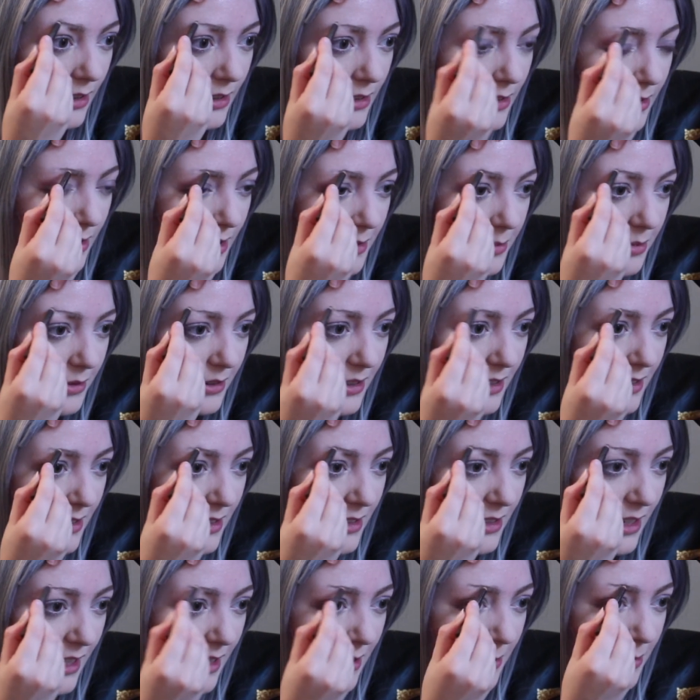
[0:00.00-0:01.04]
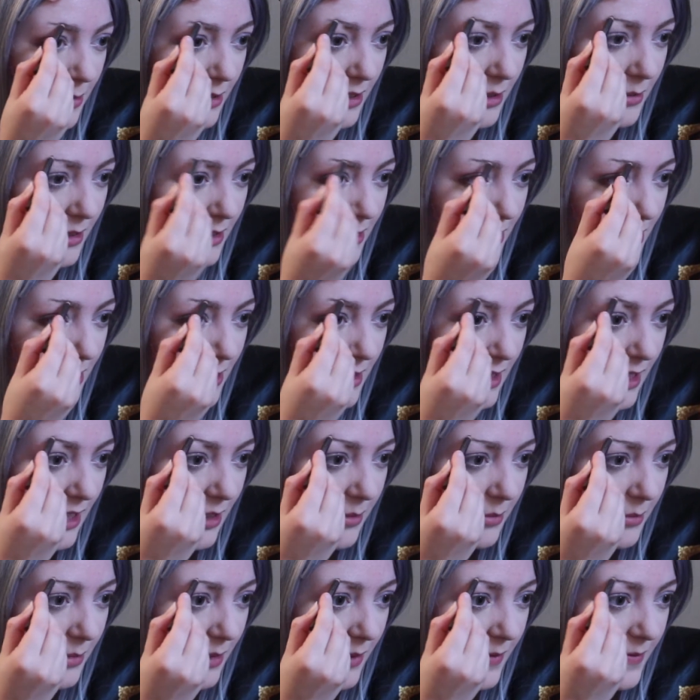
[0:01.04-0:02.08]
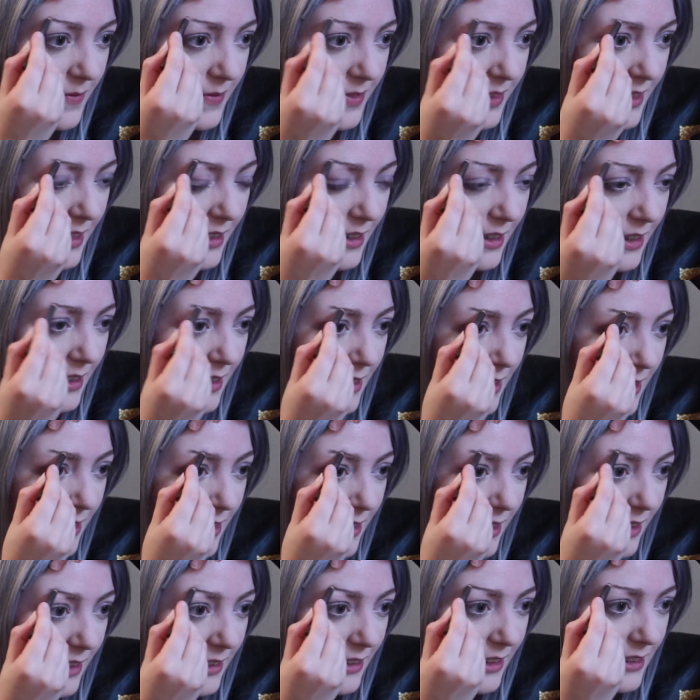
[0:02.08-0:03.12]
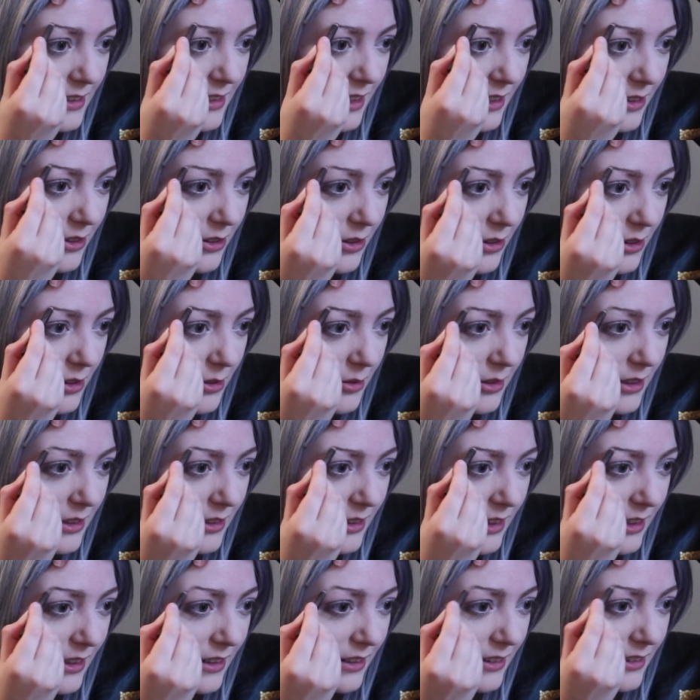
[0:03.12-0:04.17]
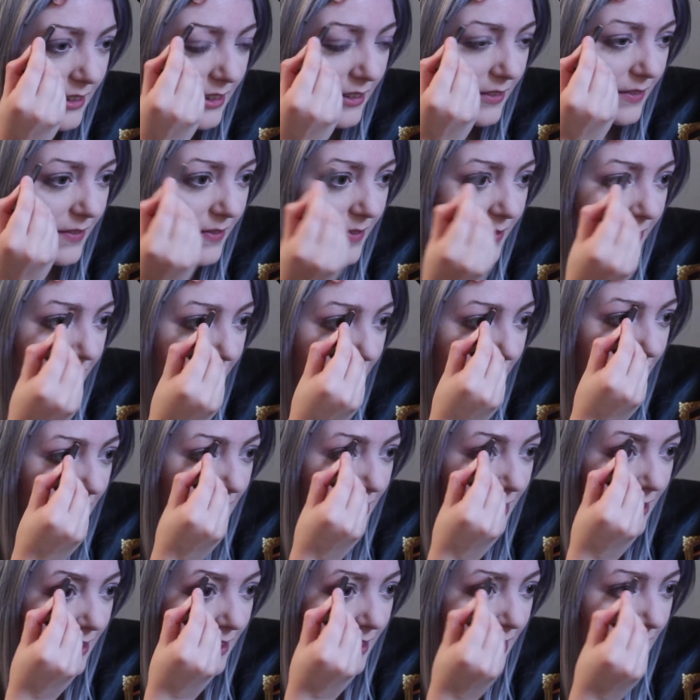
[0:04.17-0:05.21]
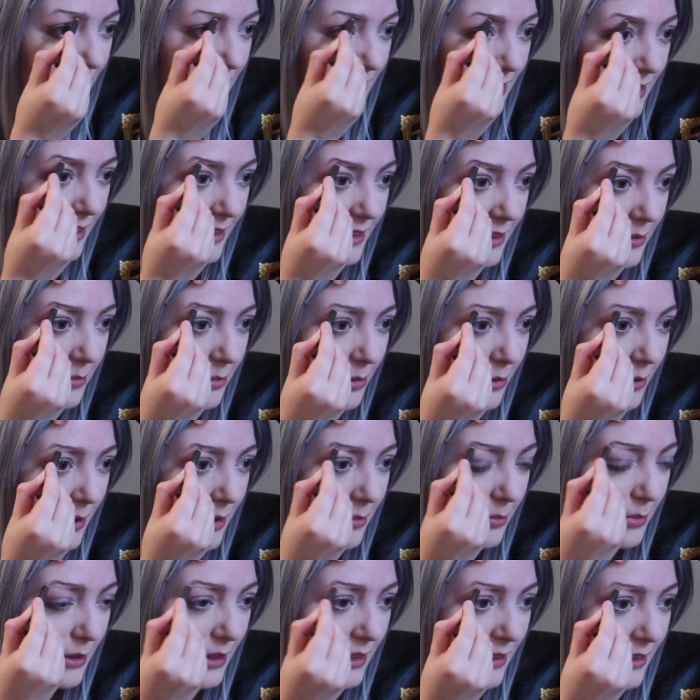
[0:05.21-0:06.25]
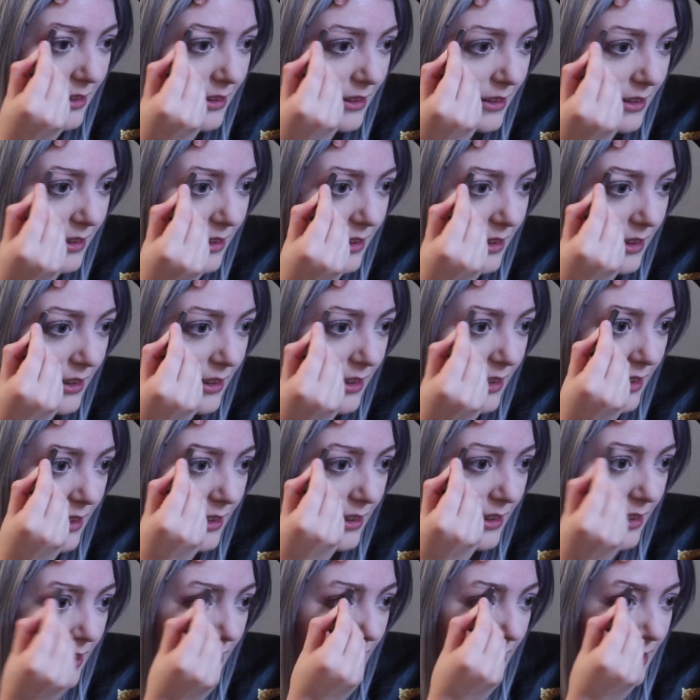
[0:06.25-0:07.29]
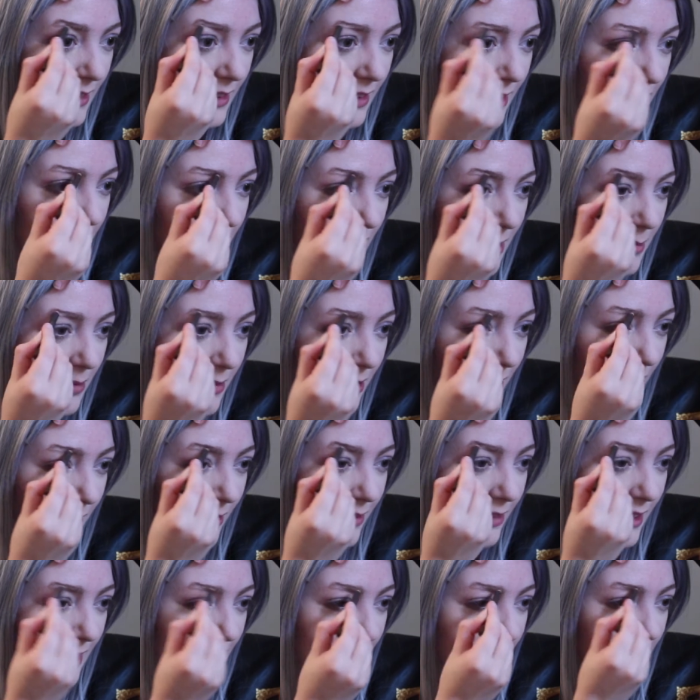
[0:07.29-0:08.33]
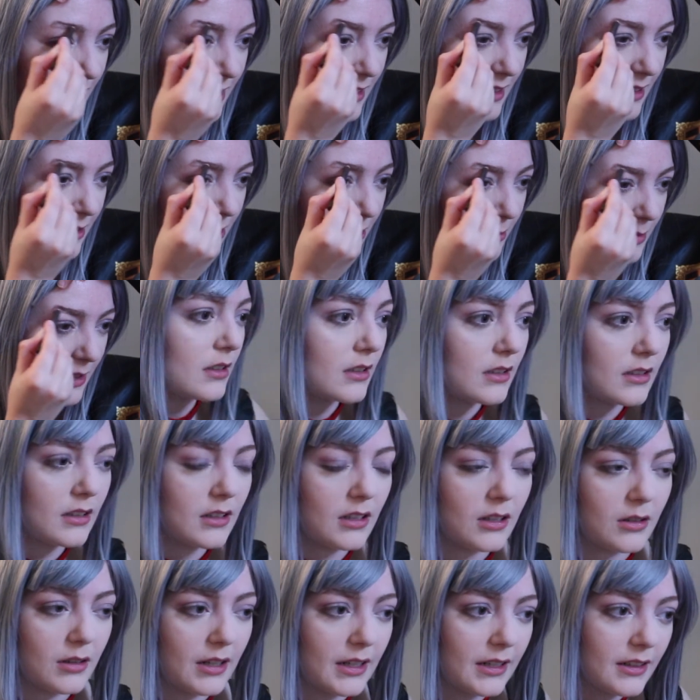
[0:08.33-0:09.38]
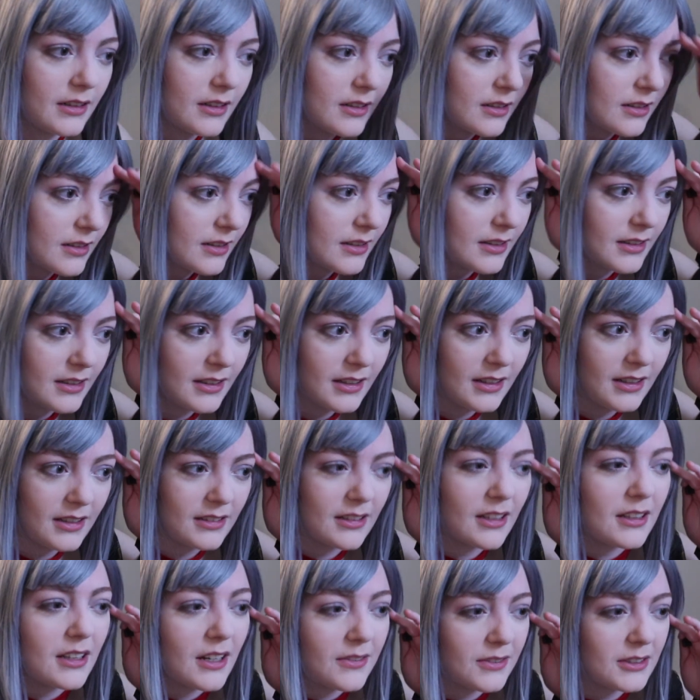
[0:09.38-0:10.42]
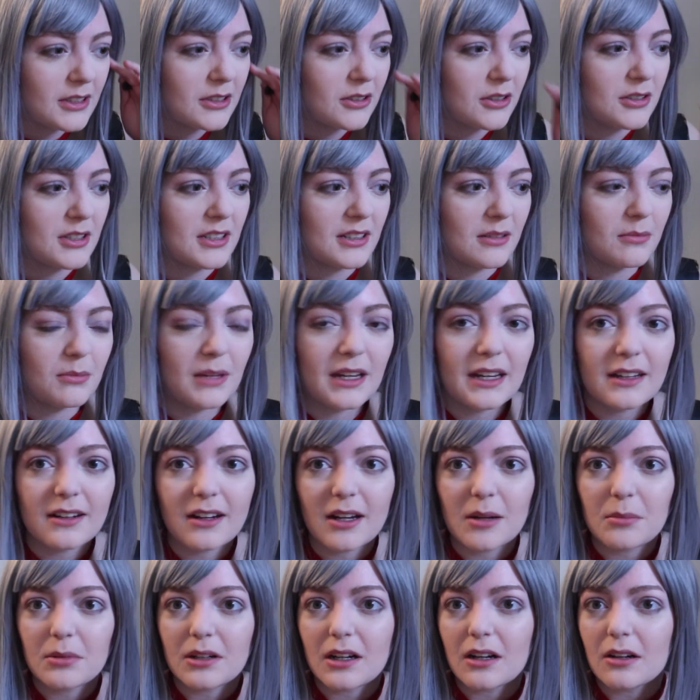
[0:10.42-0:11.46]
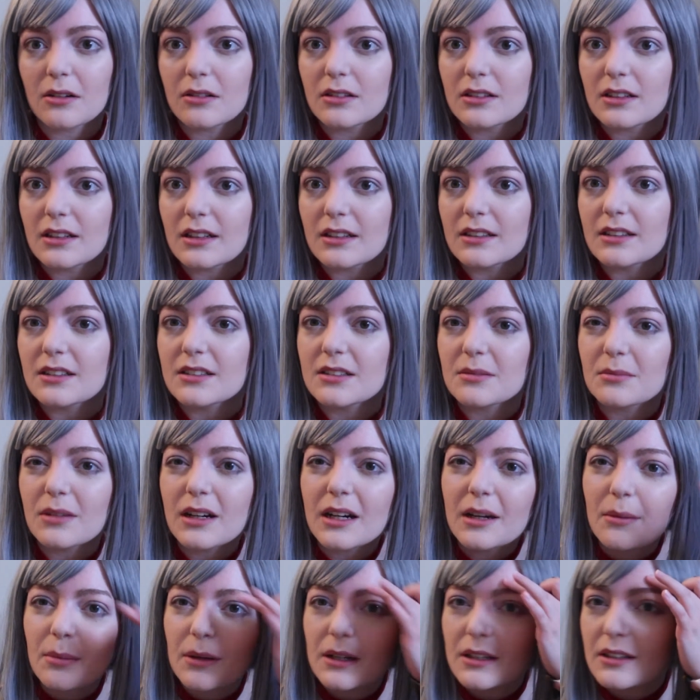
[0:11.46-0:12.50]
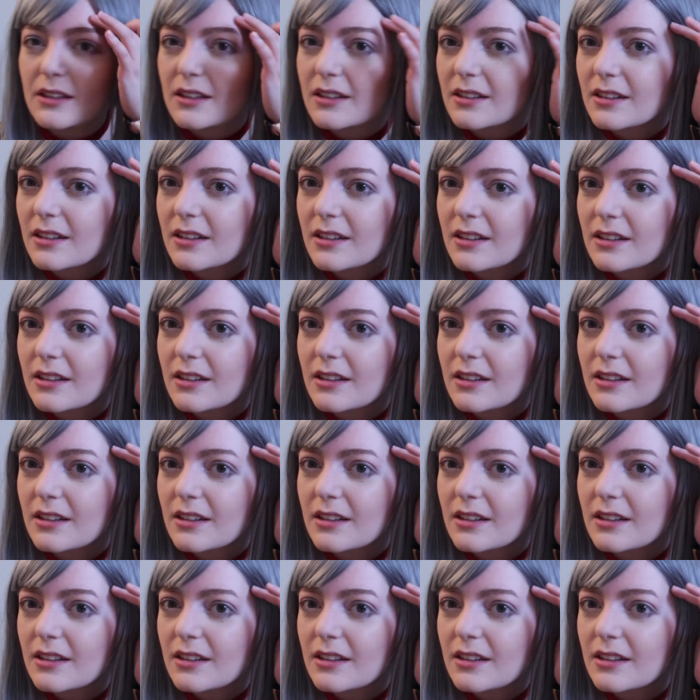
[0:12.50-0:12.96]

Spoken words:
So they stay pretty much the same thickness like all the way down until you get to like the point bit, and then they taper off like a little bit. Okay, that definitely looks like a man eyebrow, at least in my opinion.